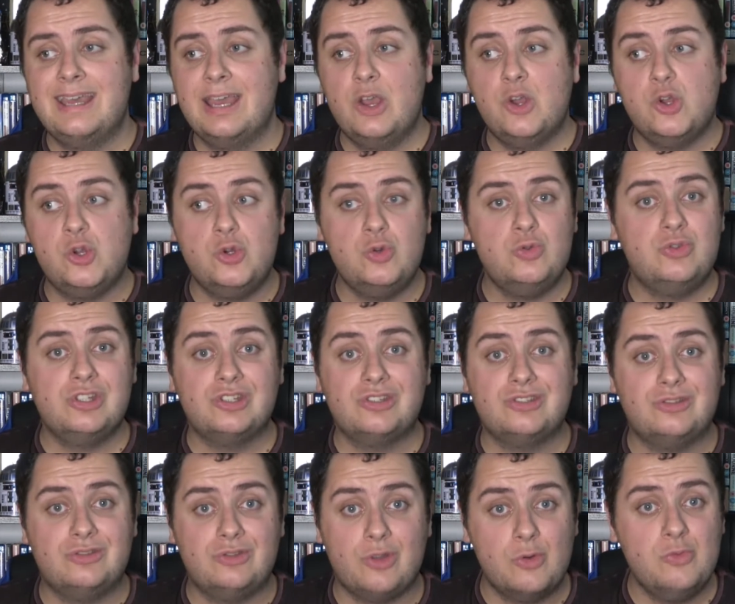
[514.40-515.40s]
who
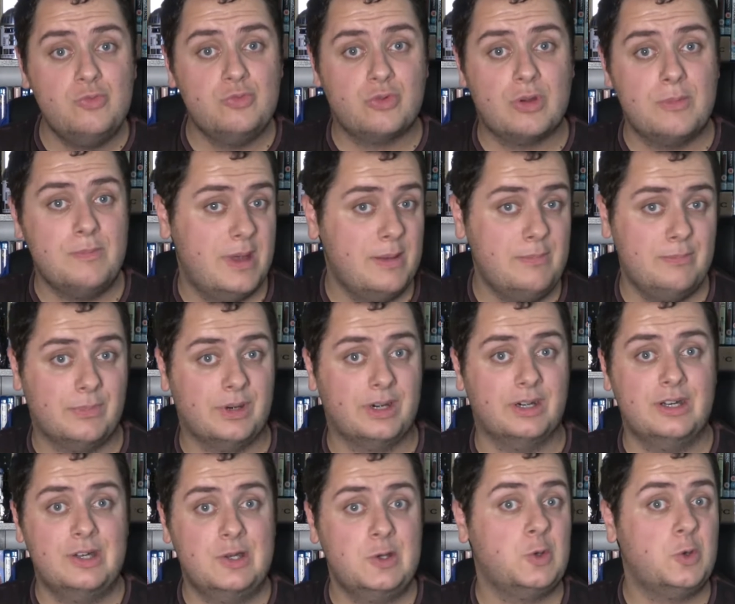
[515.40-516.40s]
just don't
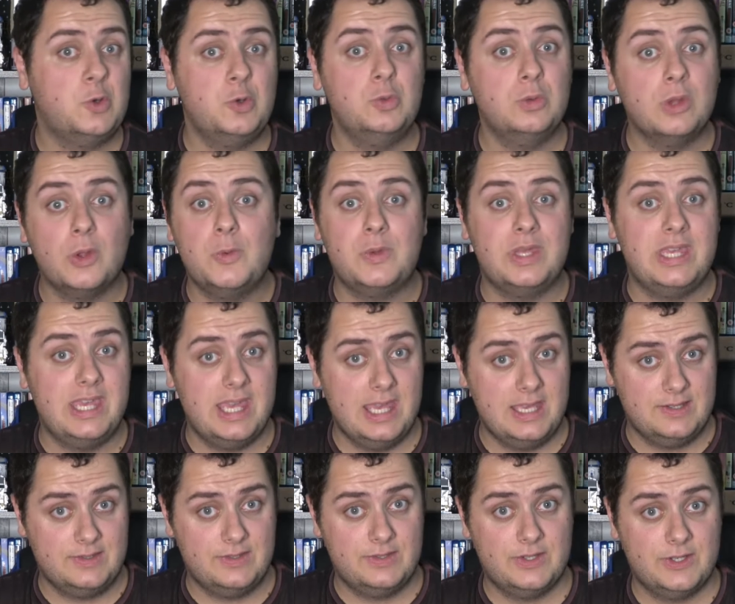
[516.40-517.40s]
remember who Loki
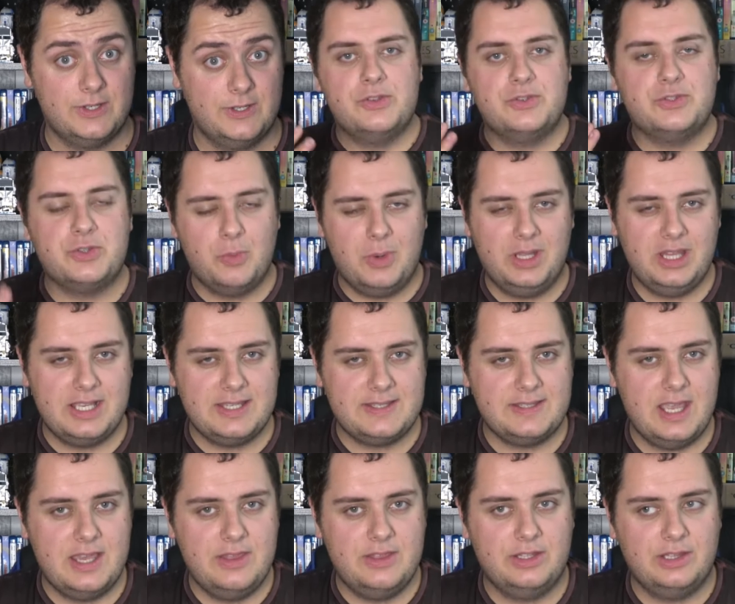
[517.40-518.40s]
is. So when I
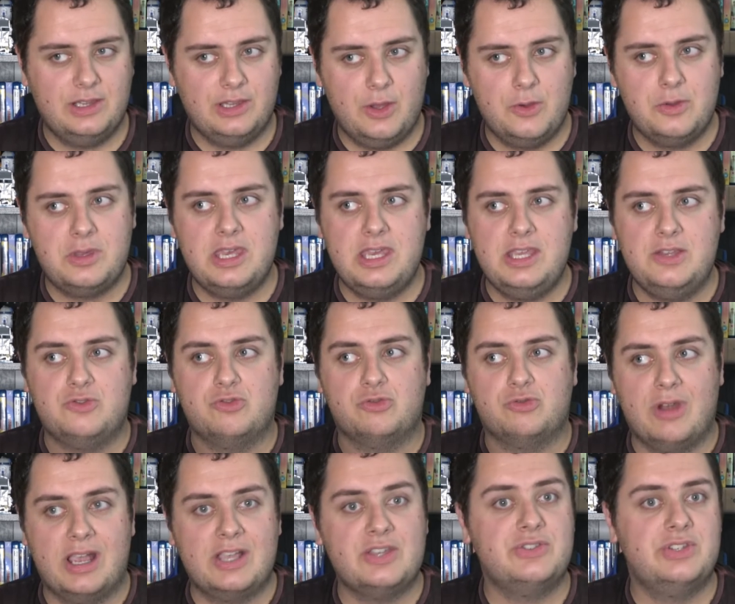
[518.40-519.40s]
say that Loki
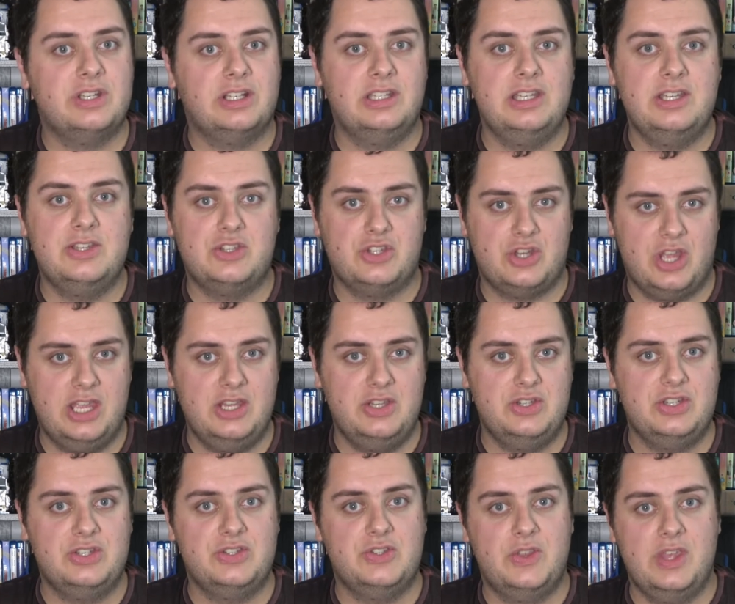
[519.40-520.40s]
drastically
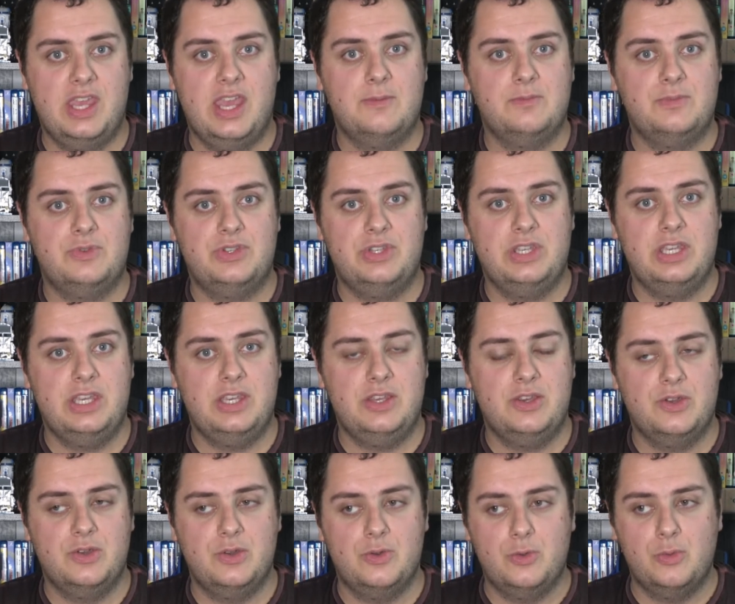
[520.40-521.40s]
changes the
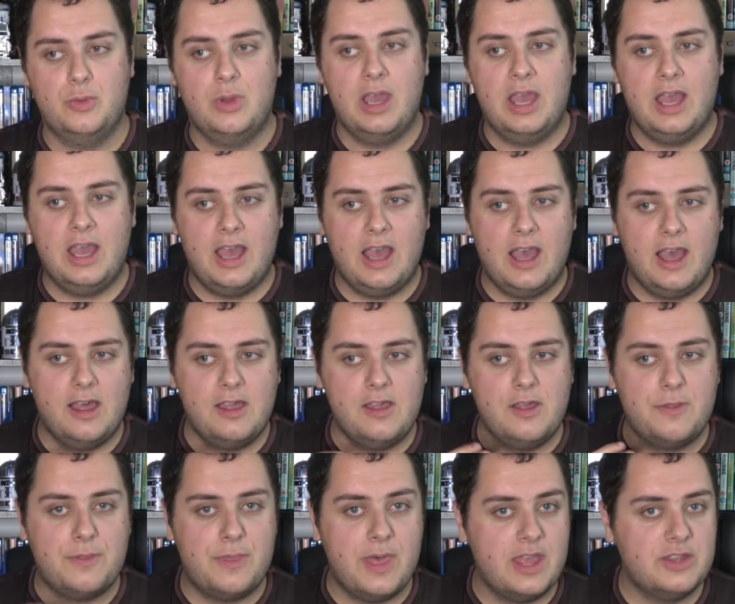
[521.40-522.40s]
MCU,
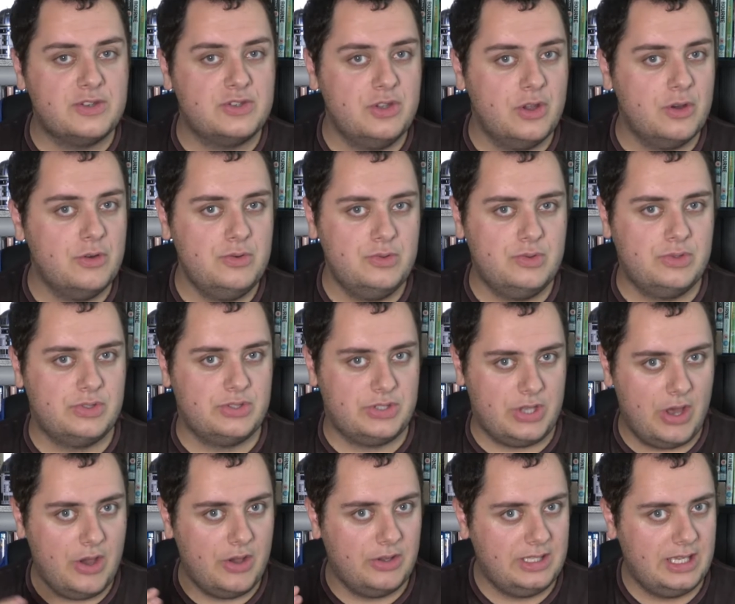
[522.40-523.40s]
there's no
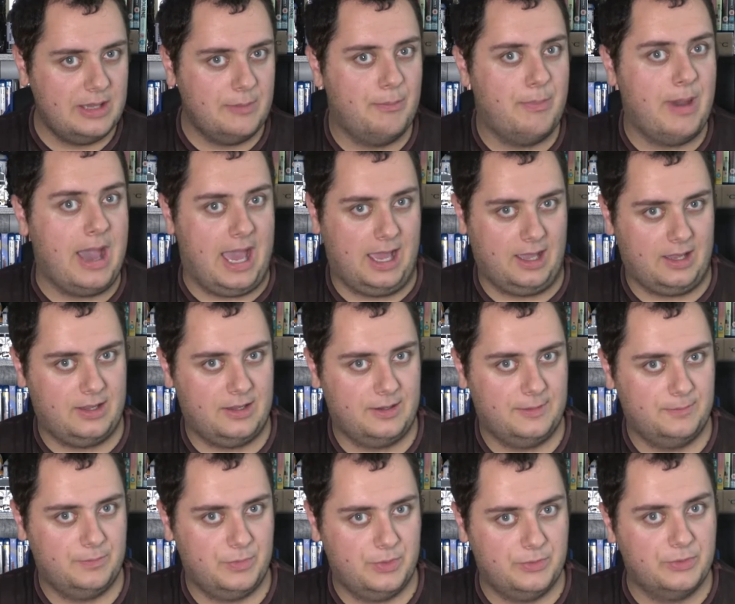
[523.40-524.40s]
turning back
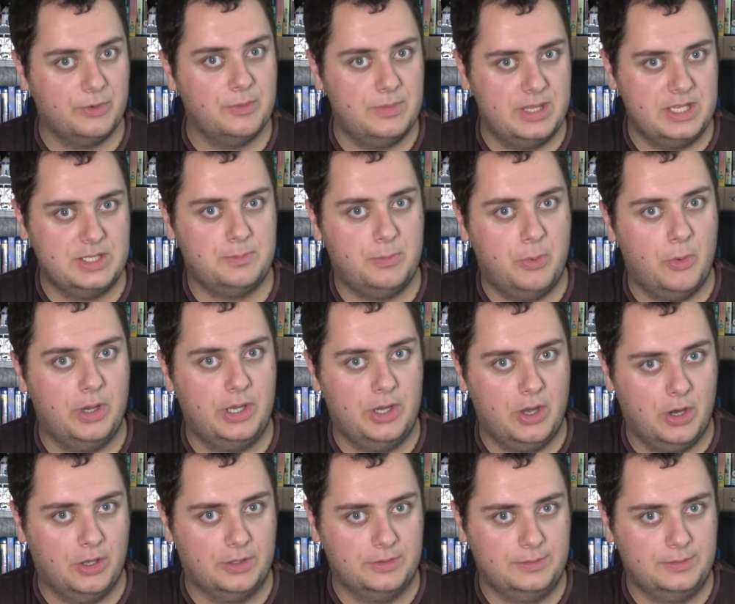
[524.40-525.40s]
from this point on.